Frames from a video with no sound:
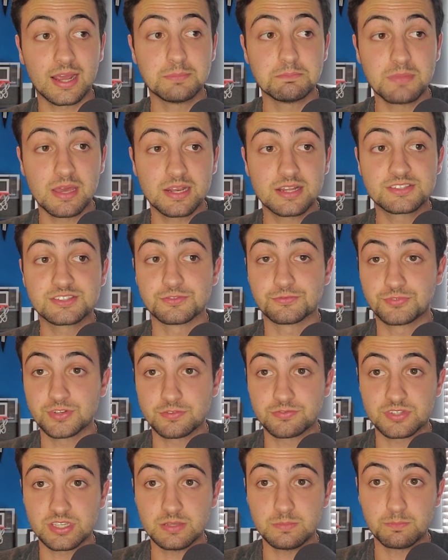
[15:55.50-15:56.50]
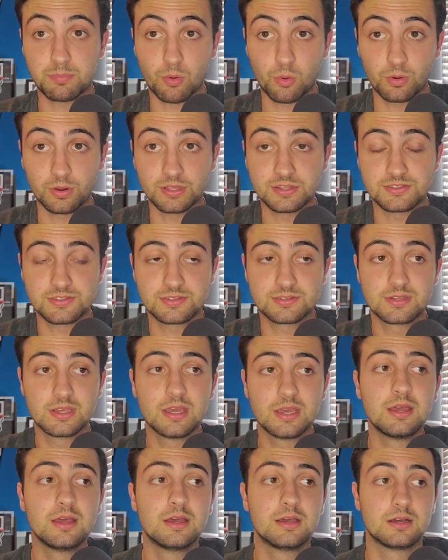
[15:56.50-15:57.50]
minutes and 15 points
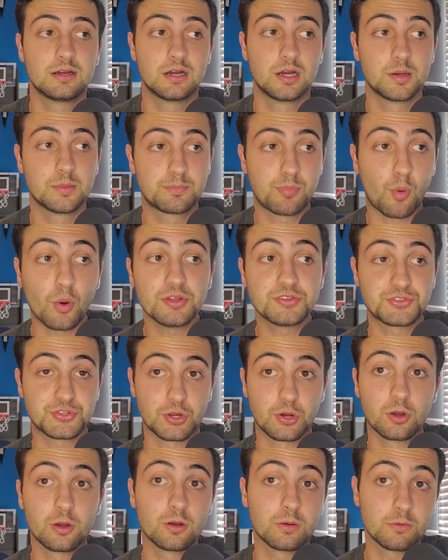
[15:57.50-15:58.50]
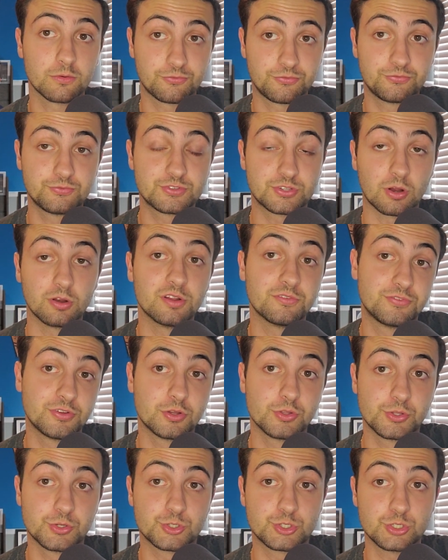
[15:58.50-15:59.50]
points to her starting to
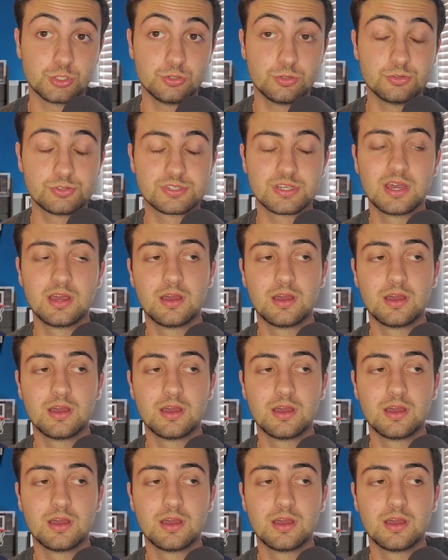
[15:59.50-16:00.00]
fill the shoes